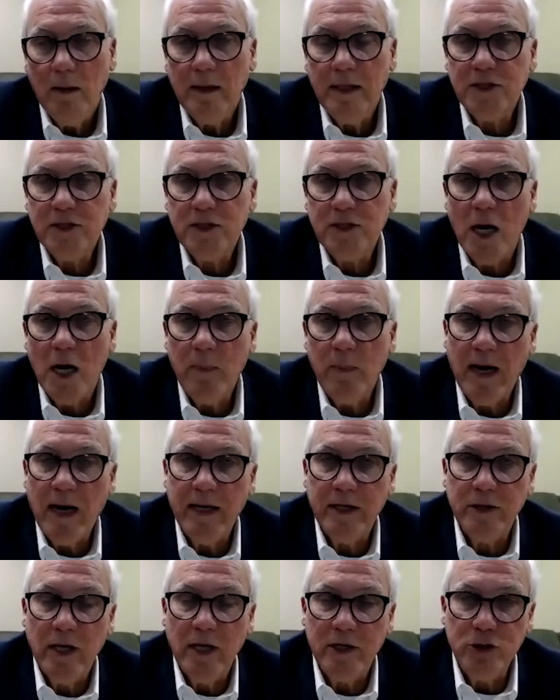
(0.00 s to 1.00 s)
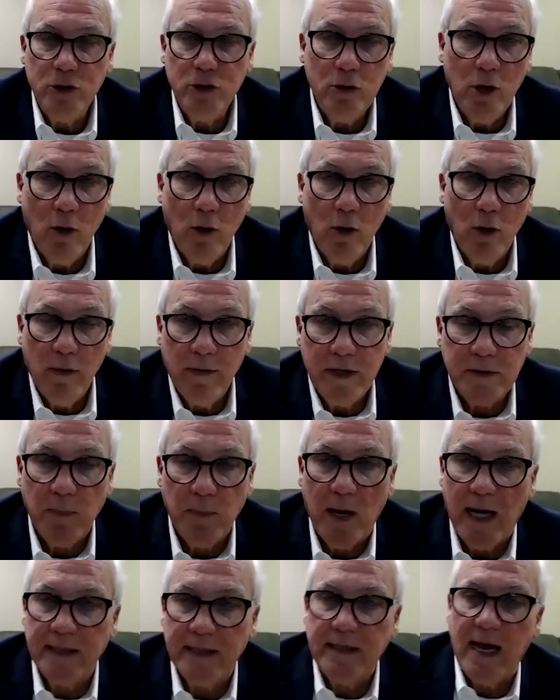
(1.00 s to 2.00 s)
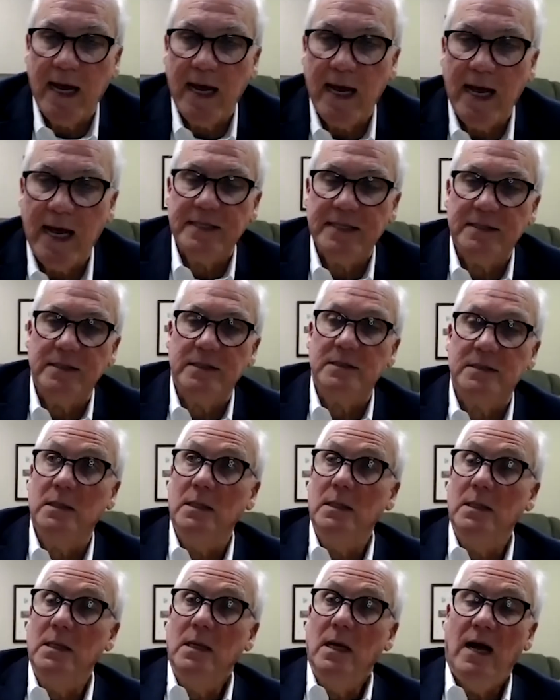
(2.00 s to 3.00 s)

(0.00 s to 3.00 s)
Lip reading: Well, let's talk about it. As you know, this podcast is,